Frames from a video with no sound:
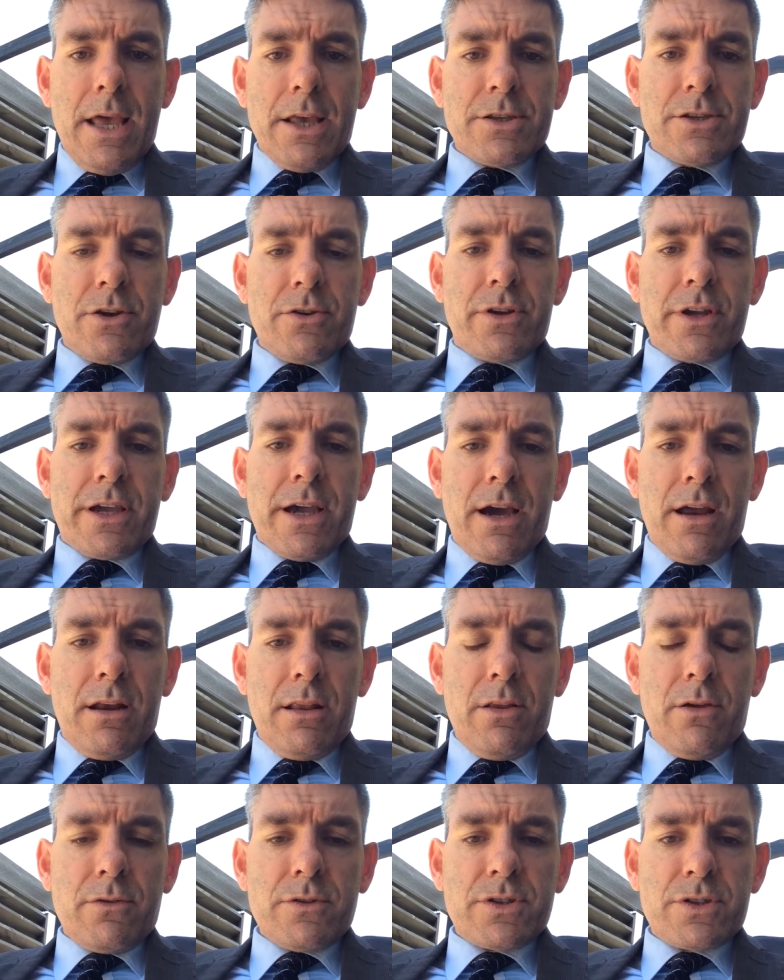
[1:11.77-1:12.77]
So to cut a
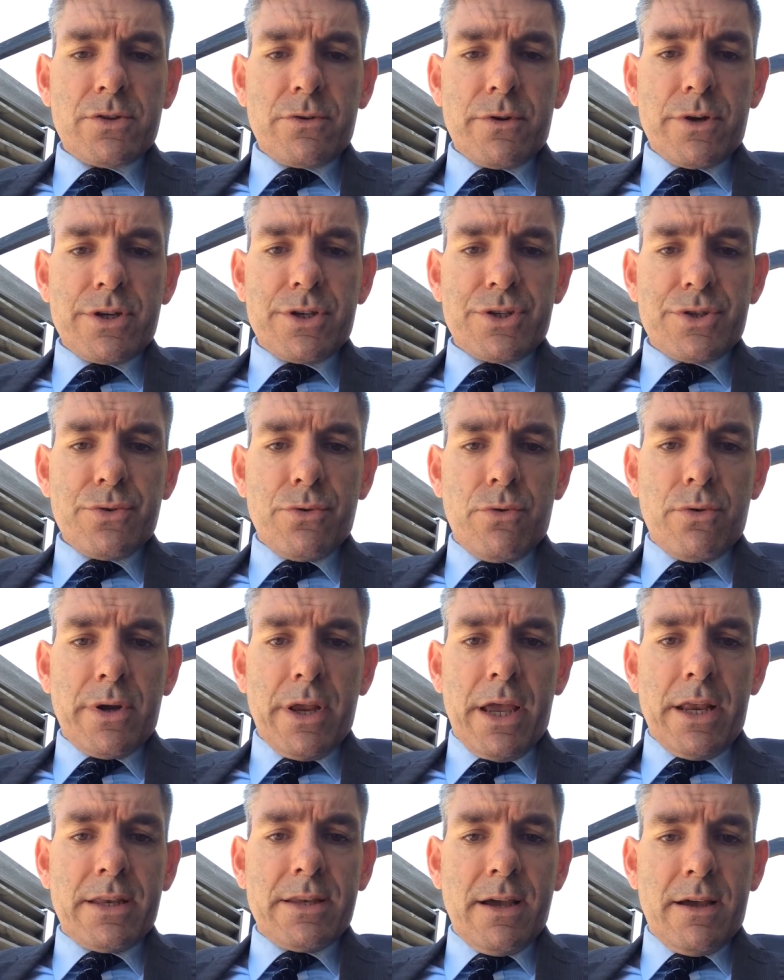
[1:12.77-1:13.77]
long story short,
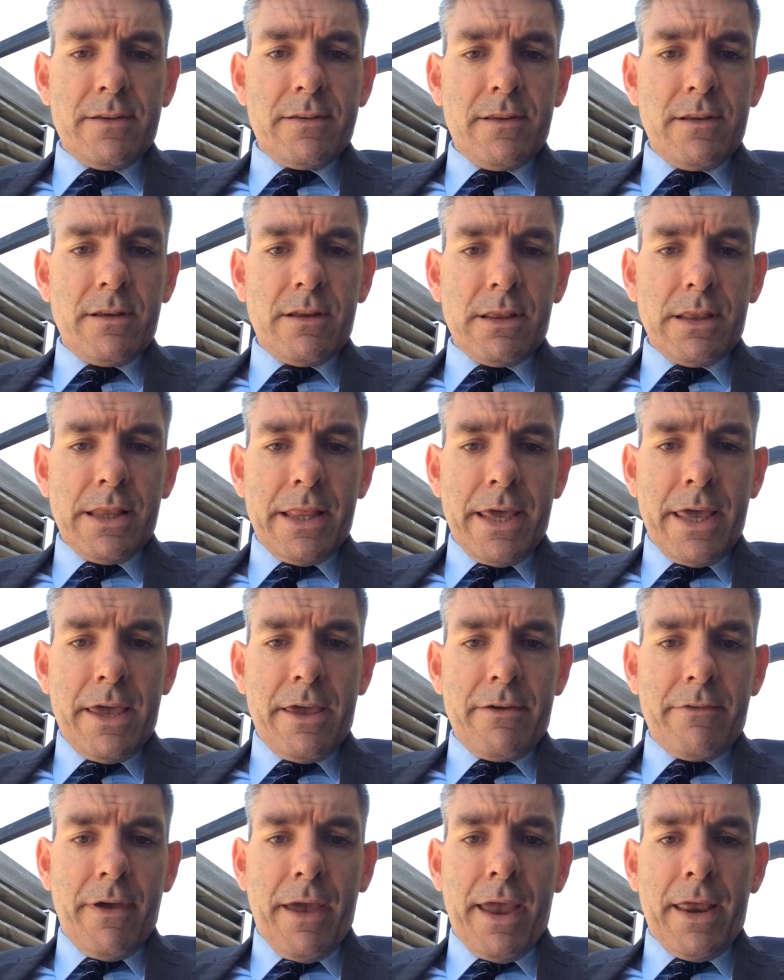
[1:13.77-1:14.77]
it doesn't
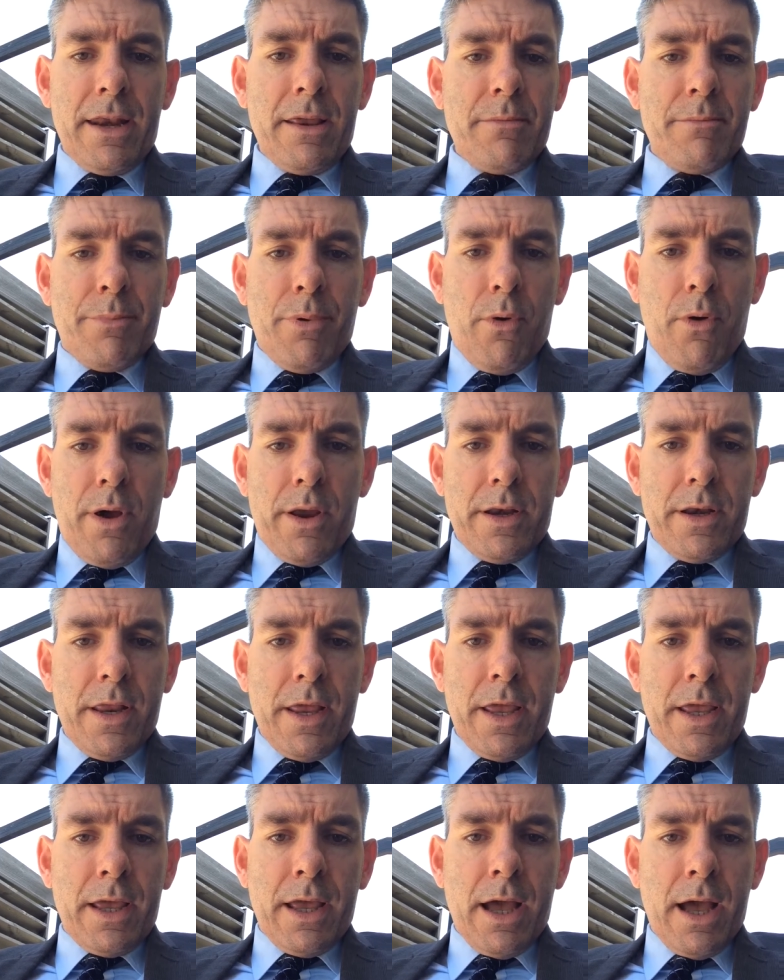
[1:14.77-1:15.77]
leave any
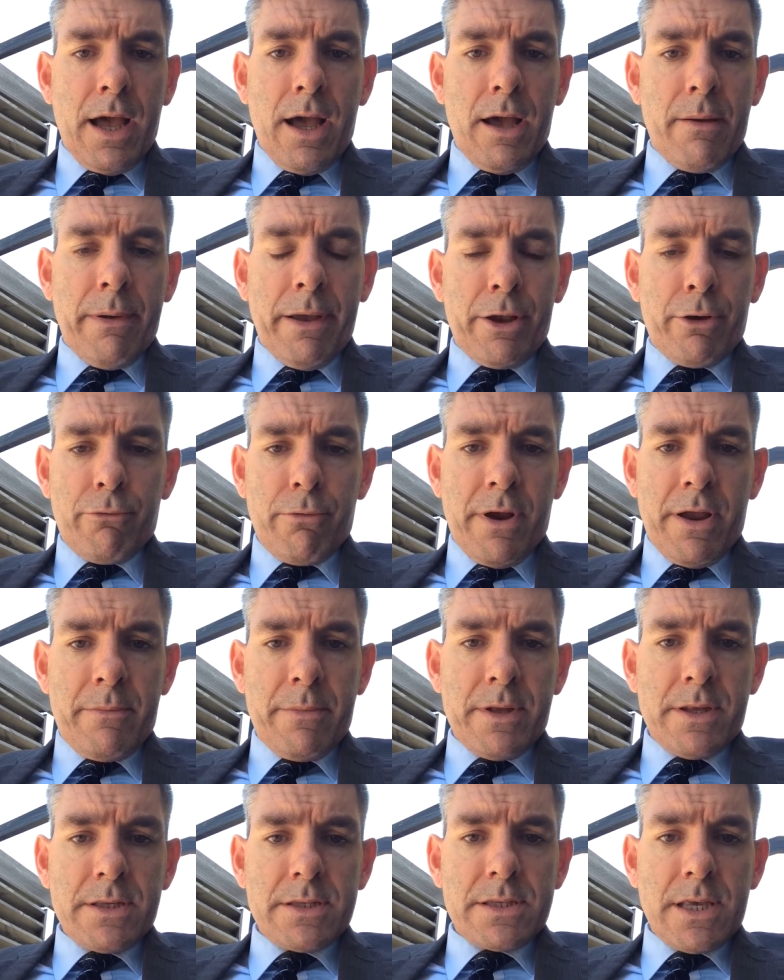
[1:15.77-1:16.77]
binding
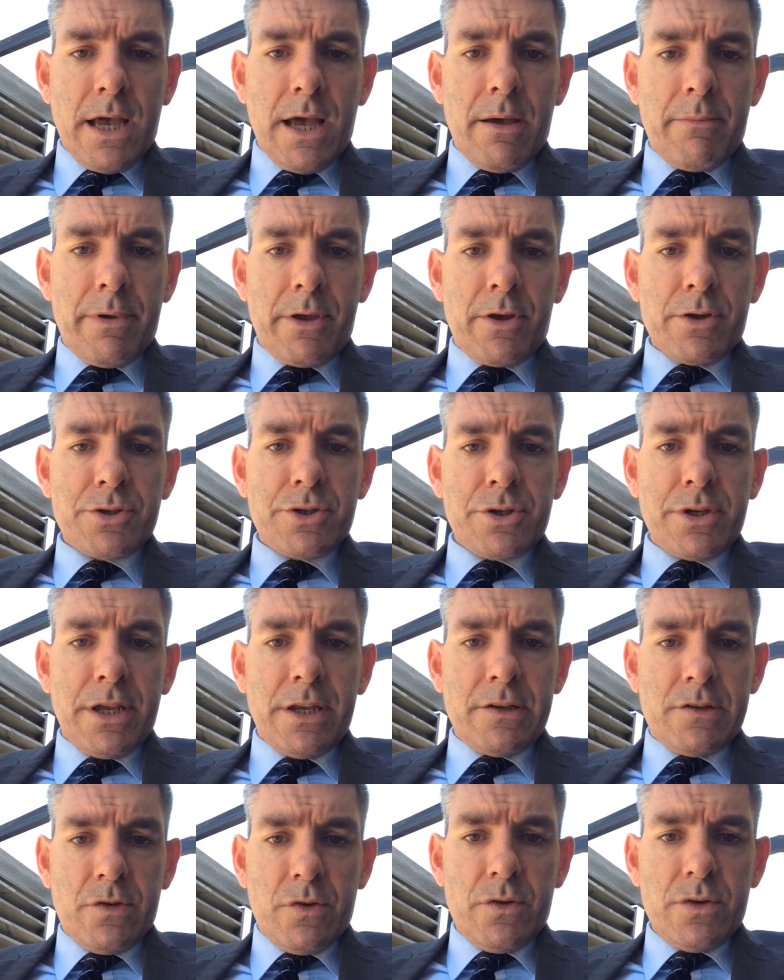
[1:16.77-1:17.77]
agreements because you
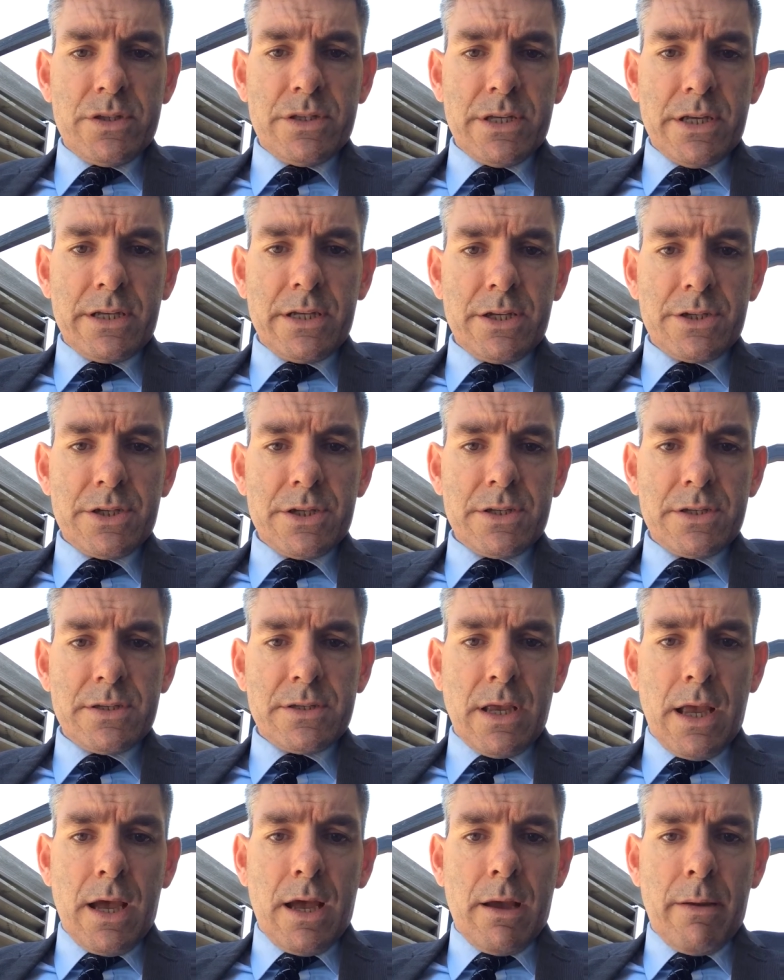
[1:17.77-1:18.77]
need 2
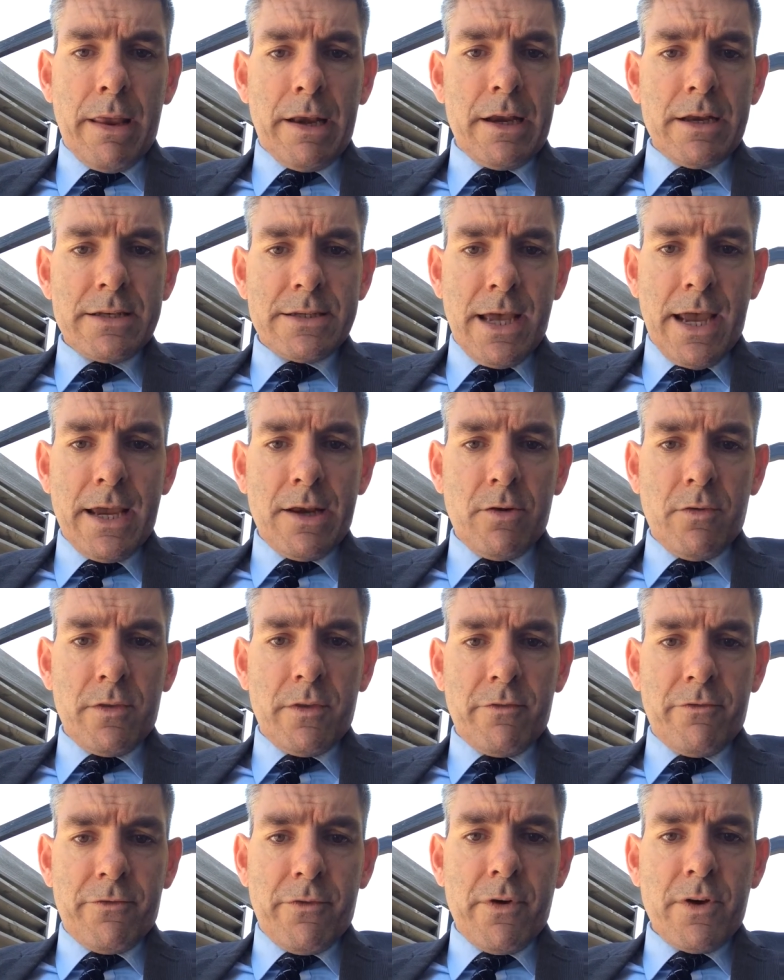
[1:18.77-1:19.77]
signatures and a date on
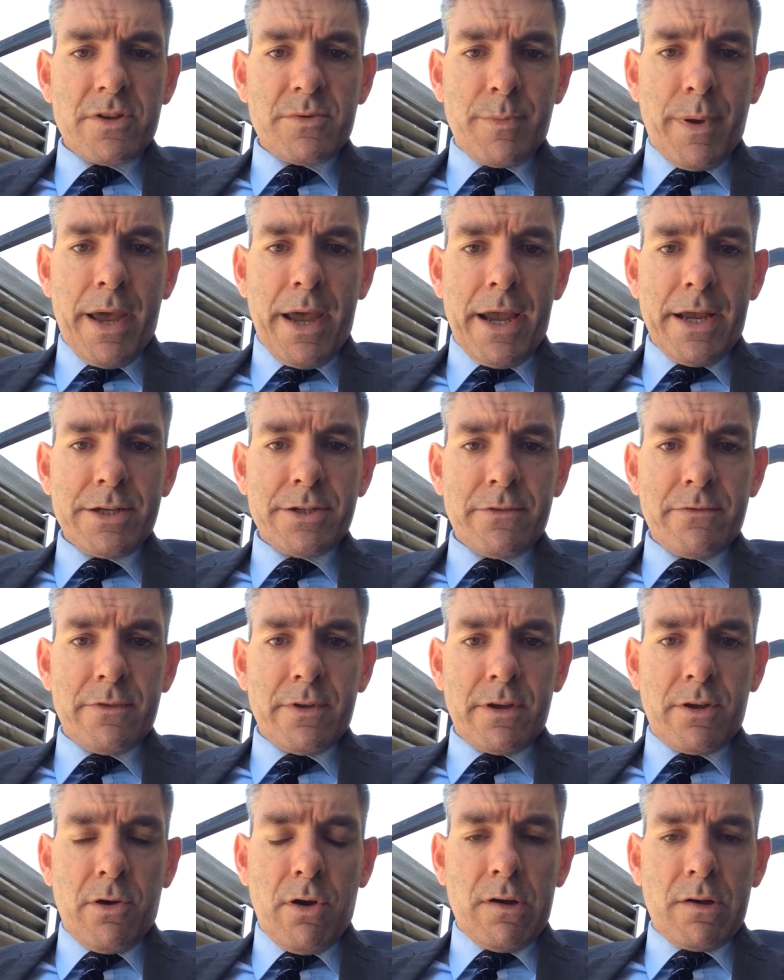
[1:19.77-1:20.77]
the first page of
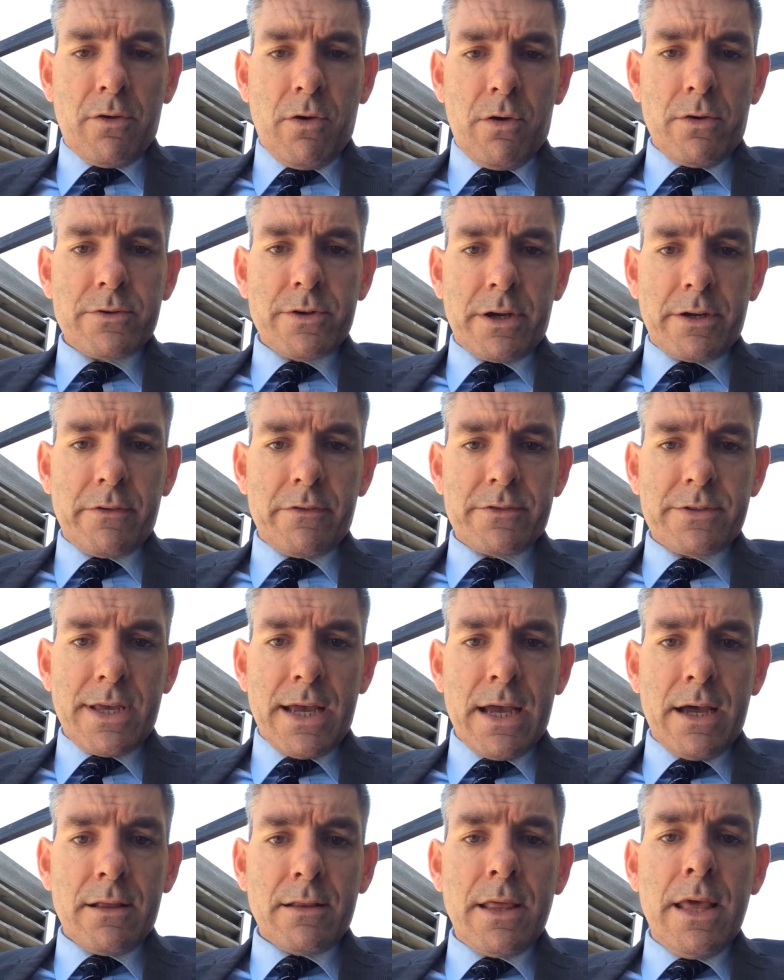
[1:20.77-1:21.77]
the contract of
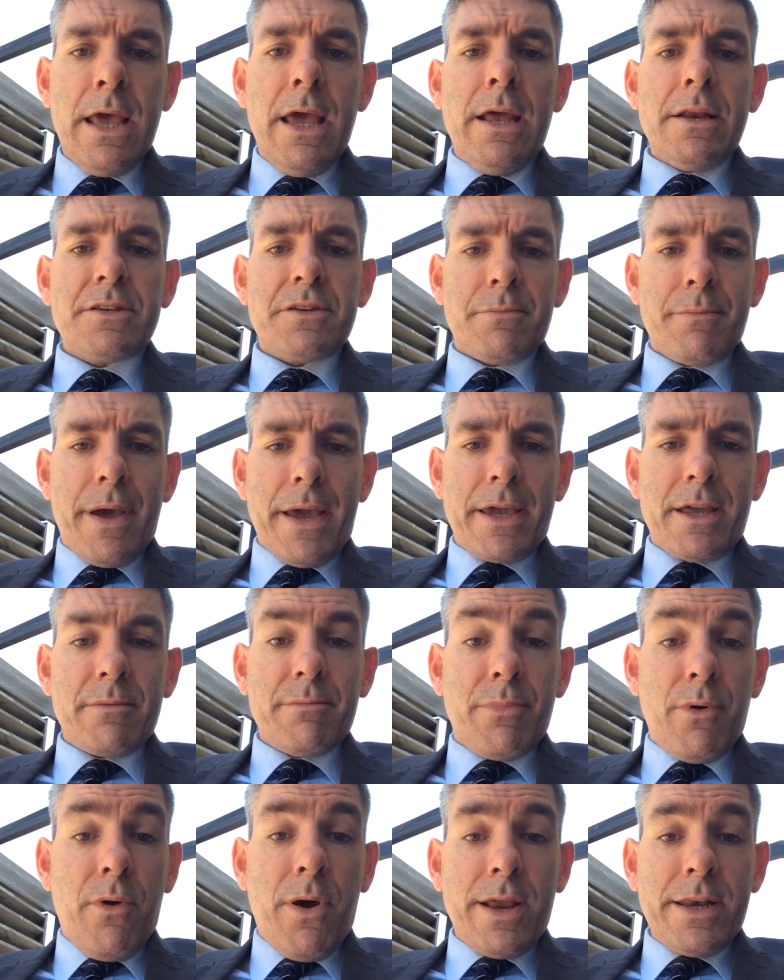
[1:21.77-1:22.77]
sale to make
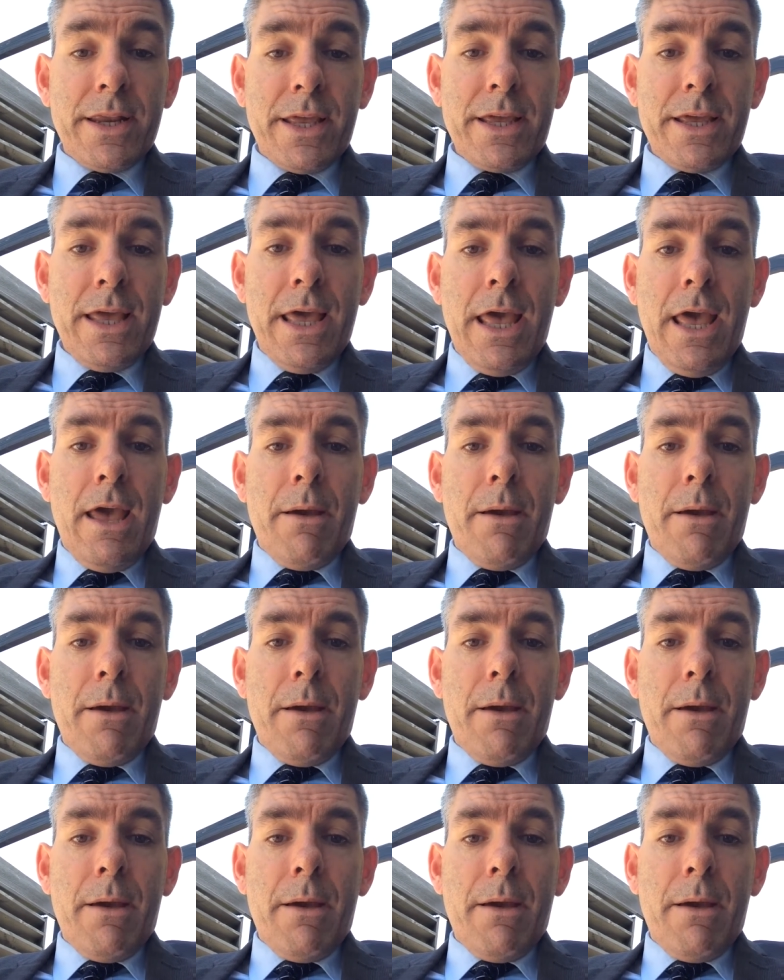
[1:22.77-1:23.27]
it binding.